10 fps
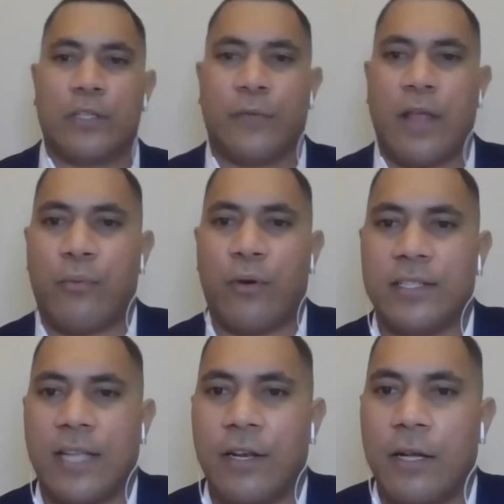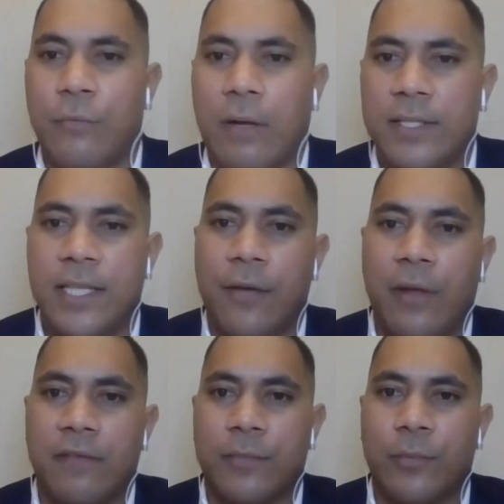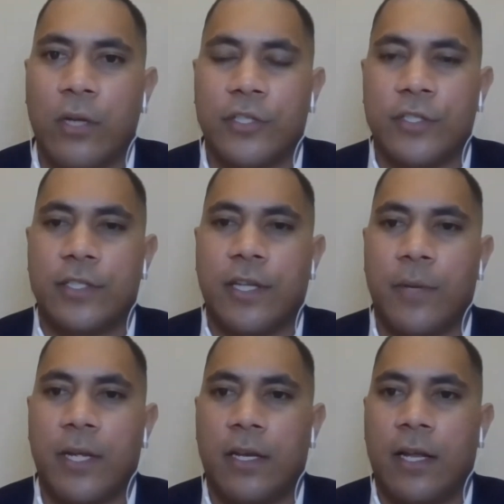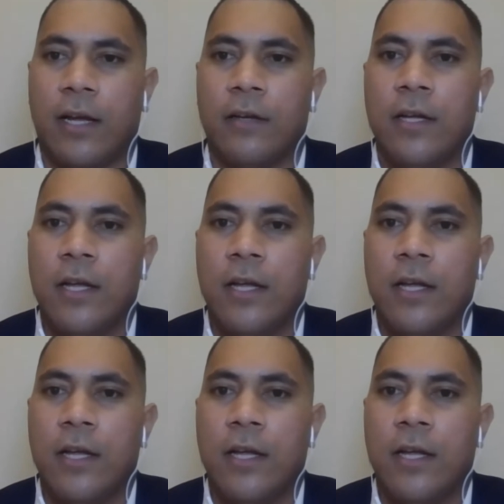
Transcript: for that, Bryce. I see that we have some questions coming in now.